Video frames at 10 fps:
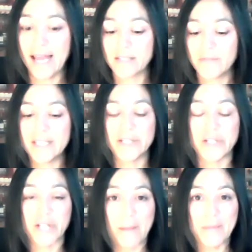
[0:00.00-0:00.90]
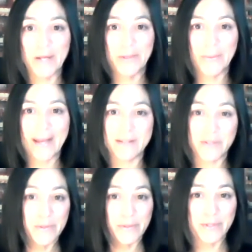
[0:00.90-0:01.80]
guys are feeling coming your way
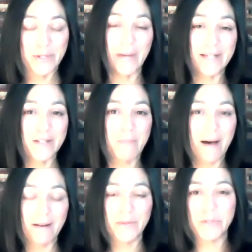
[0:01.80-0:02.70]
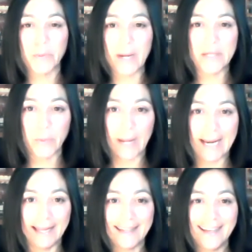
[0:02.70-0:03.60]
soon too. I just bottled the
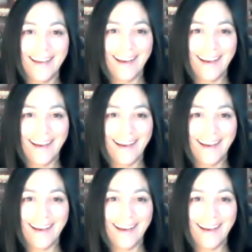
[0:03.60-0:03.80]
2020.